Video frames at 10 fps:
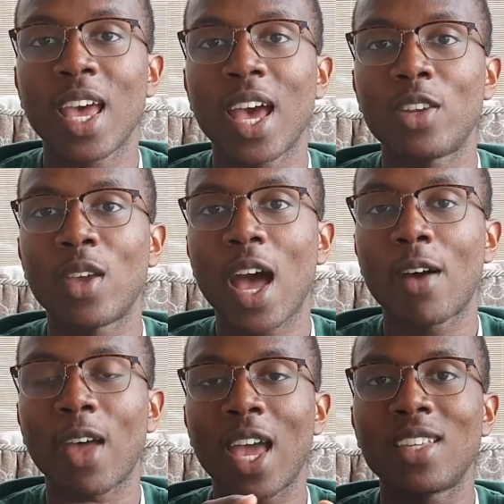and you
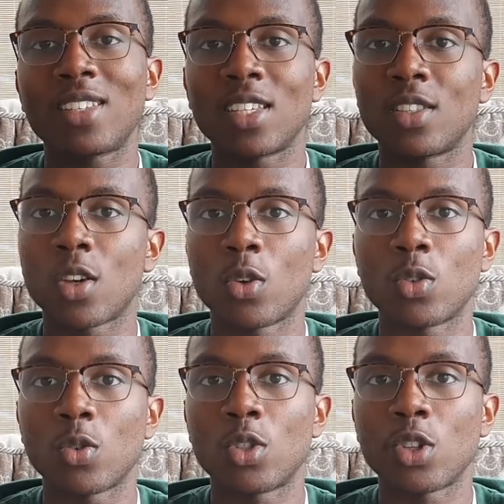have 8 in
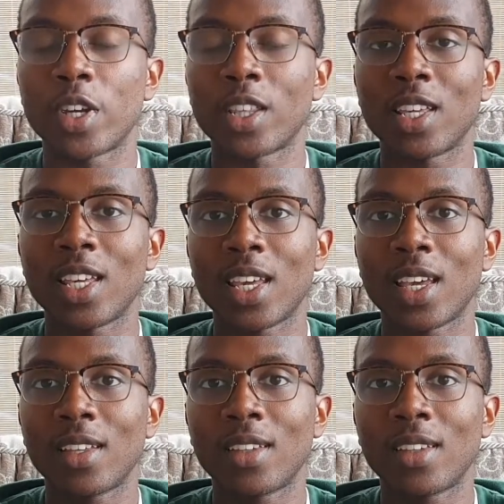total during the year.